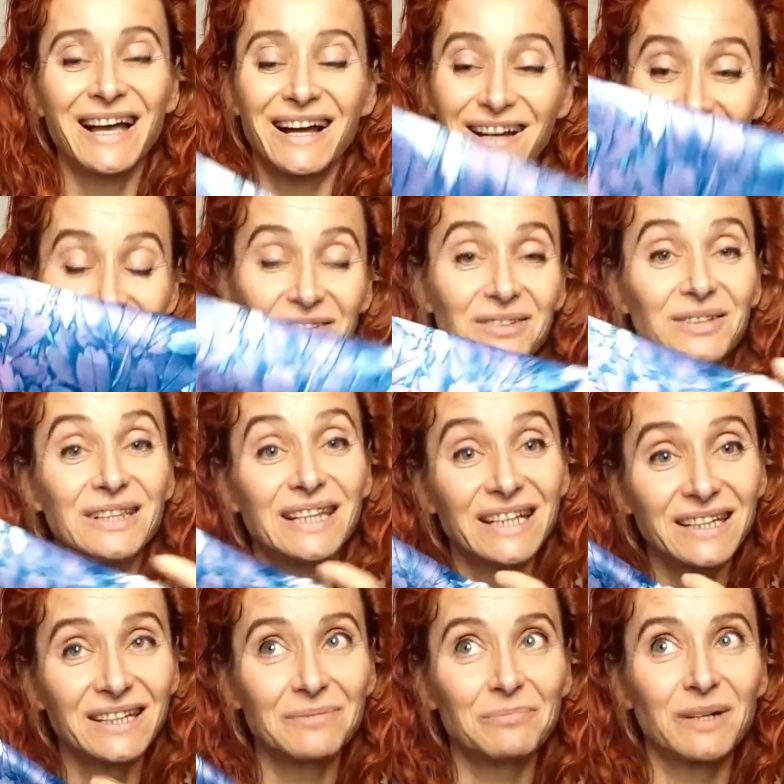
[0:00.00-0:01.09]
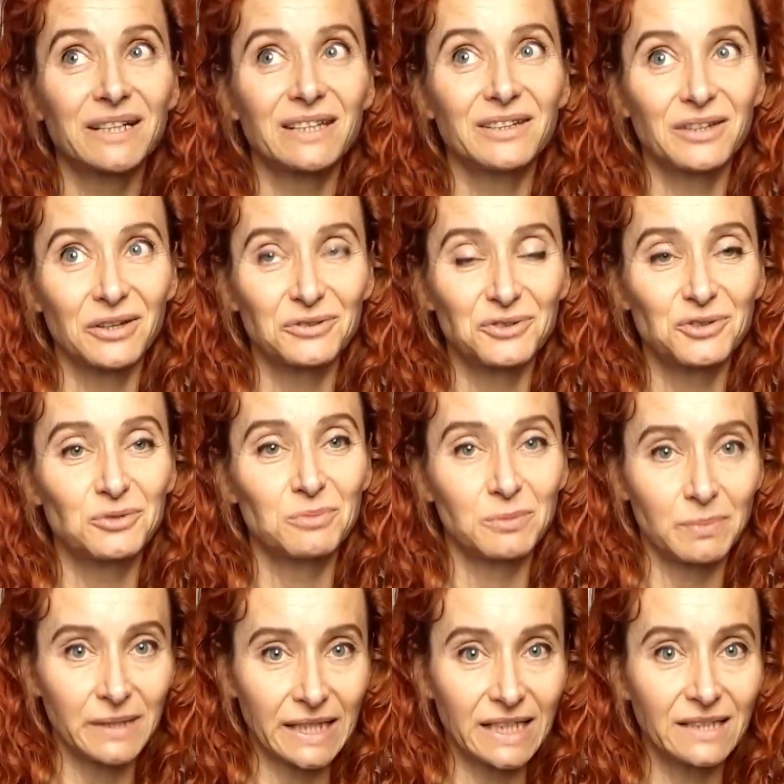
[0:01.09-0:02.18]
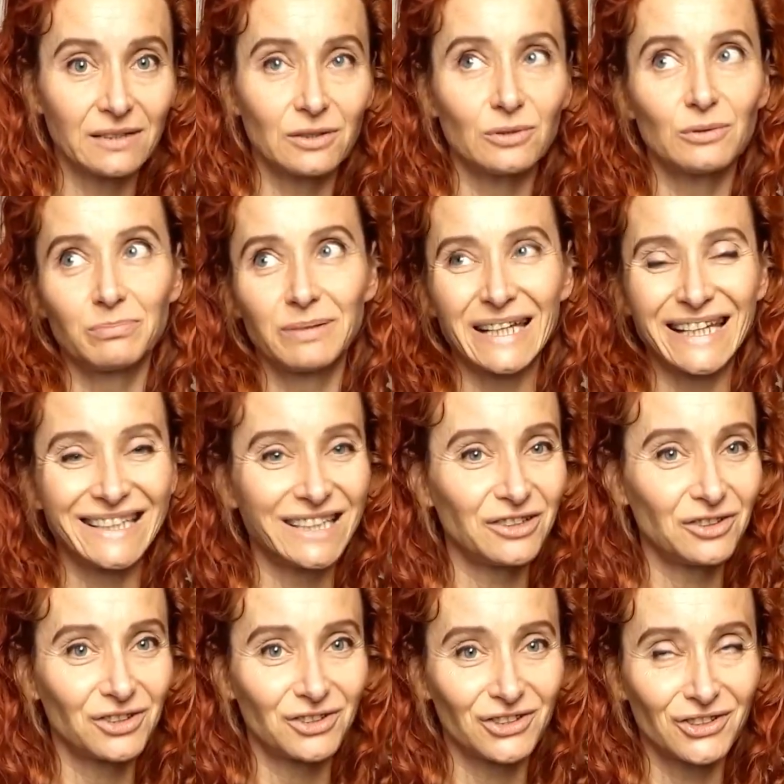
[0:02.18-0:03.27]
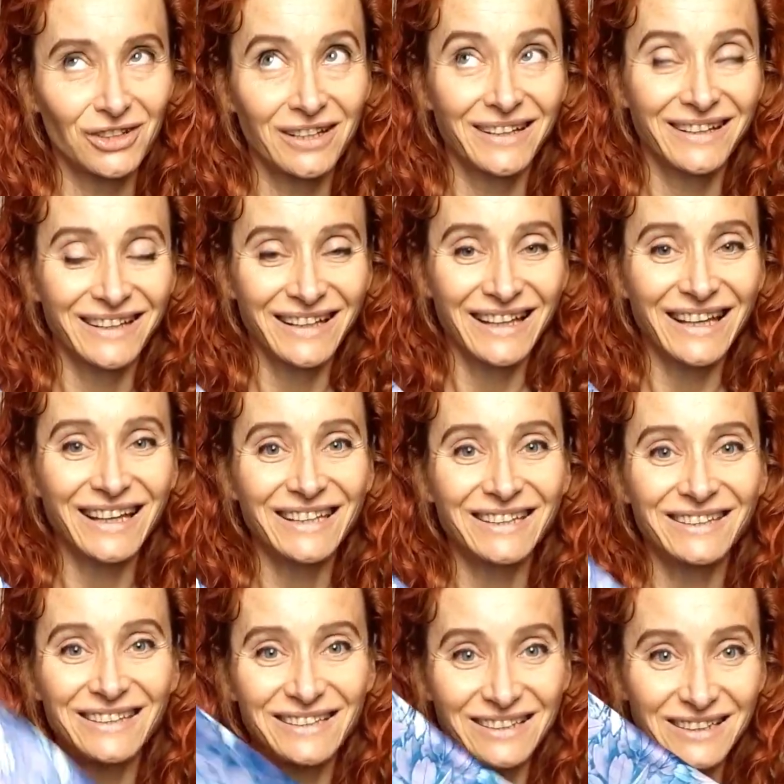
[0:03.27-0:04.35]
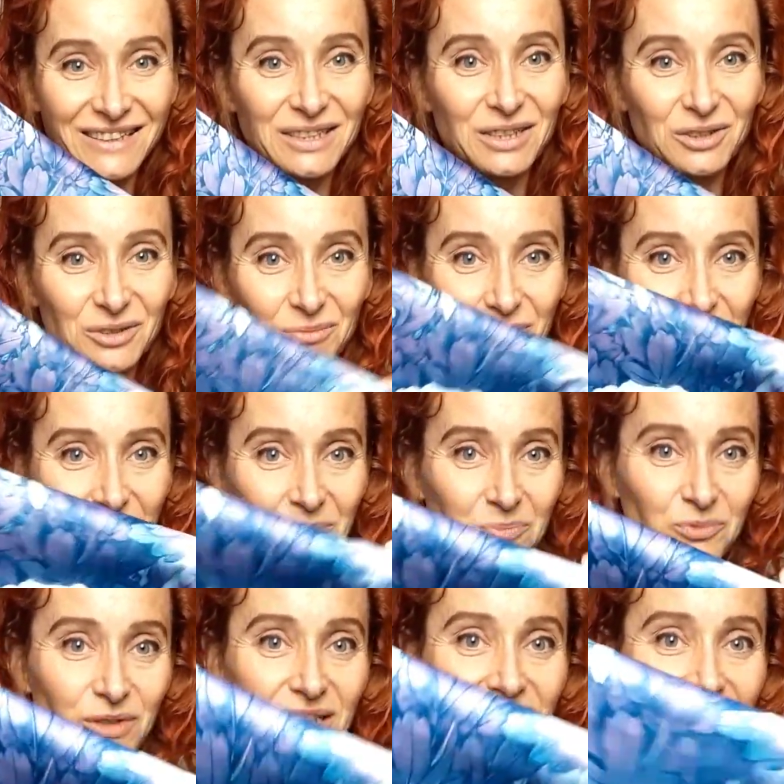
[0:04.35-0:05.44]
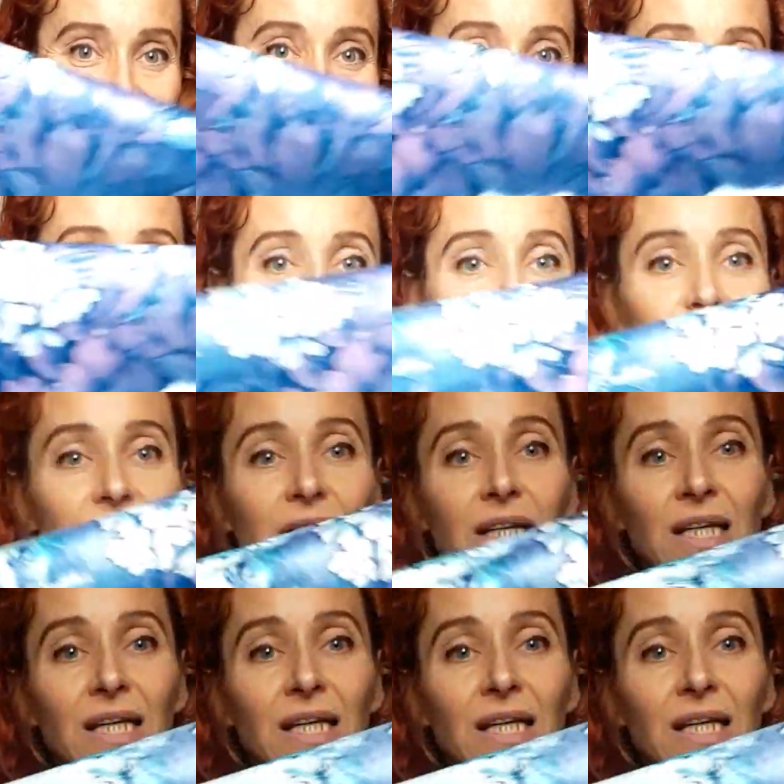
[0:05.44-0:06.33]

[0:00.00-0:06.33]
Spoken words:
I like my coats to be plain or plainish, and the lining to be bright and colorful.